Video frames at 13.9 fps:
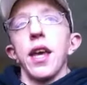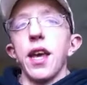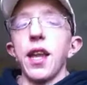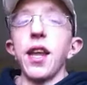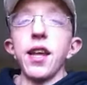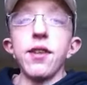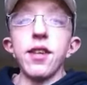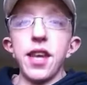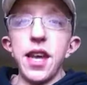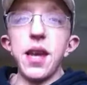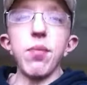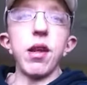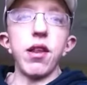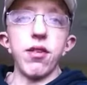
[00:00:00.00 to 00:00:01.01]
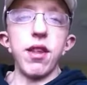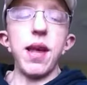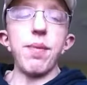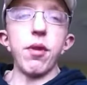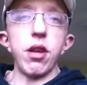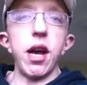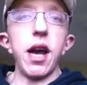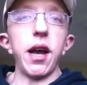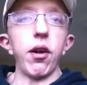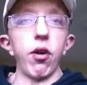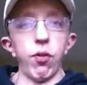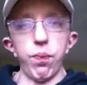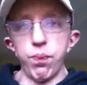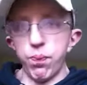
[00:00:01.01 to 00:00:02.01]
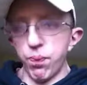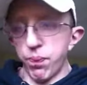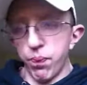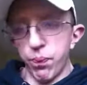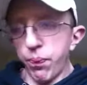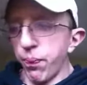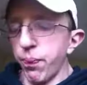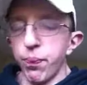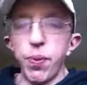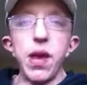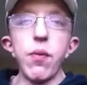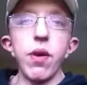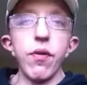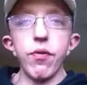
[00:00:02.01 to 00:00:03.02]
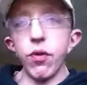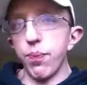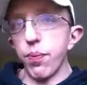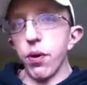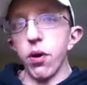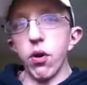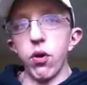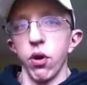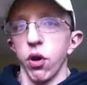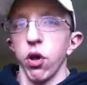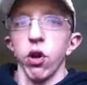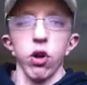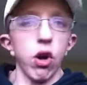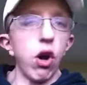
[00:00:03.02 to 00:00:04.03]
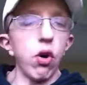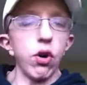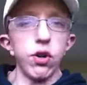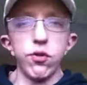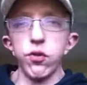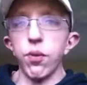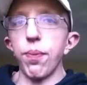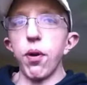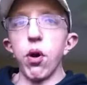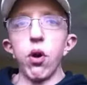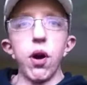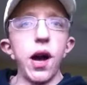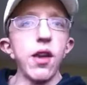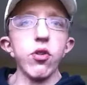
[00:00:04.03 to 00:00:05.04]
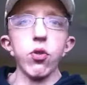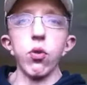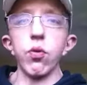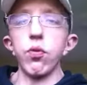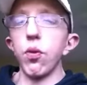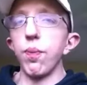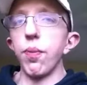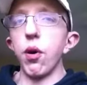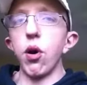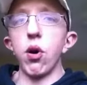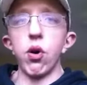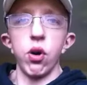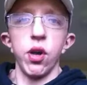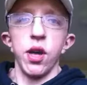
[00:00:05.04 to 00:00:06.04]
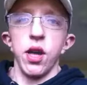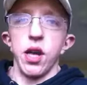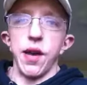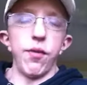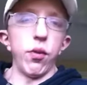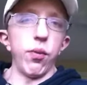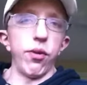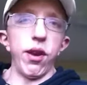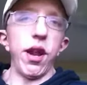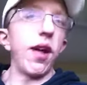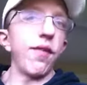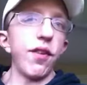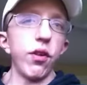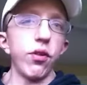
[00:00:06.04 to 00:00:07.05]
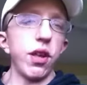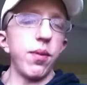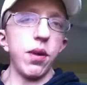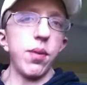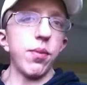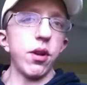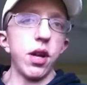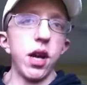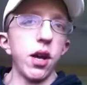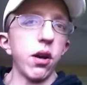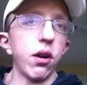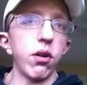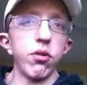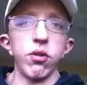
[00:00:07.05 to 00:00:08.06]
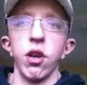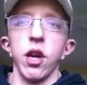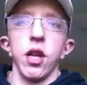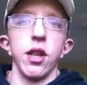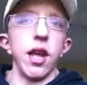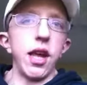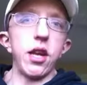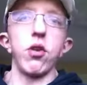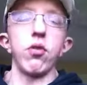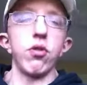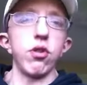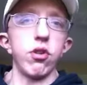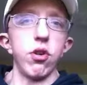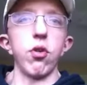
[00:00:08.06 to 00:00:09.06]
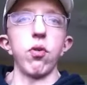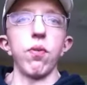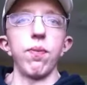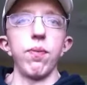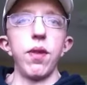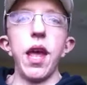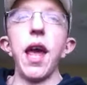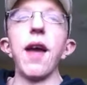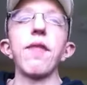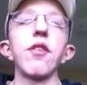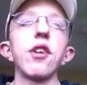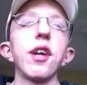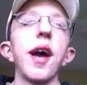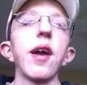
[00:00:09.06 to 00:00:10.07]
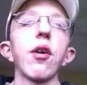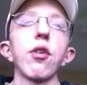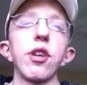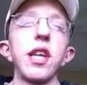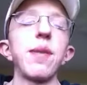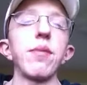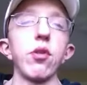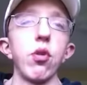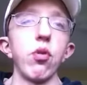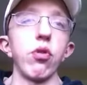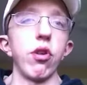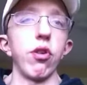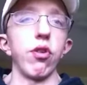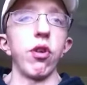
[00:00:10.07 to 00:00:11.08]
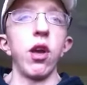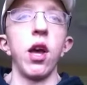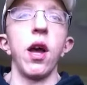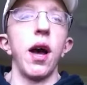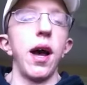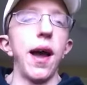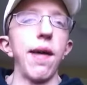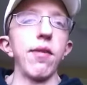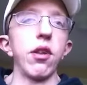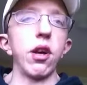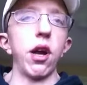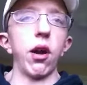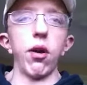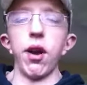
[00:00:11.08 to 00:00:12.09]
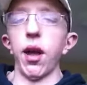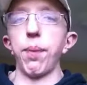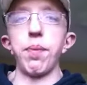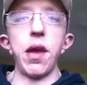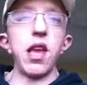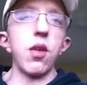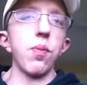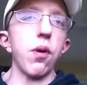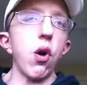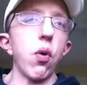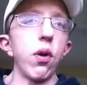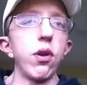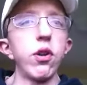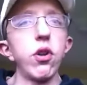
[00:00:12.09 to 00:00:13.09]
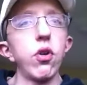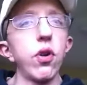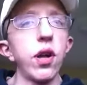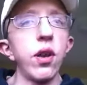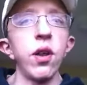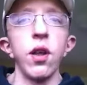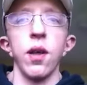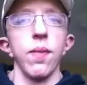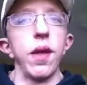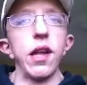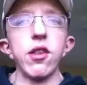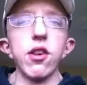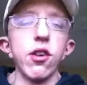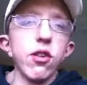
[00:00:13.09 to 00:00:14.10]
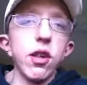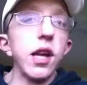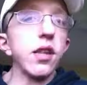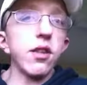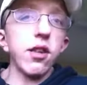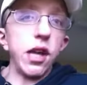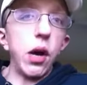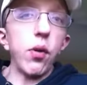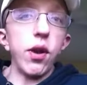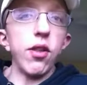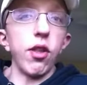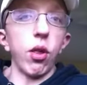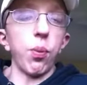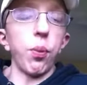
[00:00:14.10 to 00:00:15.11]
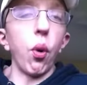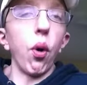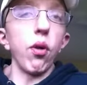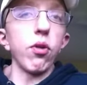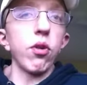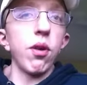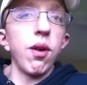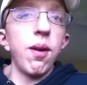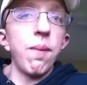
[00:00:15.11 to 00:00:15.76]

Any team that is named the Tigers, peewee football, college football, high school football, if there was an NFL team named the Tigers, they'd use it too. Every Tiger team uses Eye of the Tiger. Heck, baseball would do it. That's just how it is in sports.